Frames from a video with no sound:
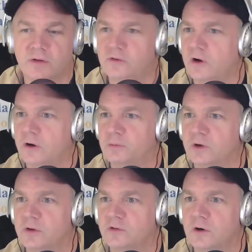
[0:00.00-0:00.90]
This is I'm
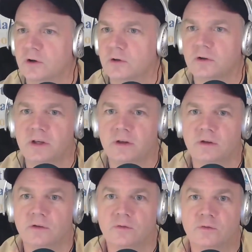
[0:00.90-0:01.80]
sorry. This article
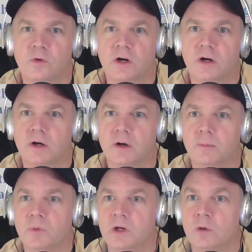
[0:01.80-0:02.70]
is
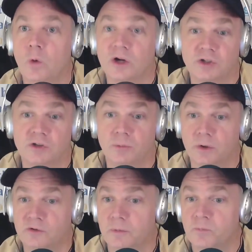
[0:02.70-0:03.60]
from Washington
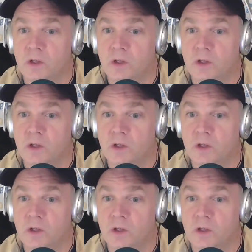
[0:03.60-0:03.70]
Post.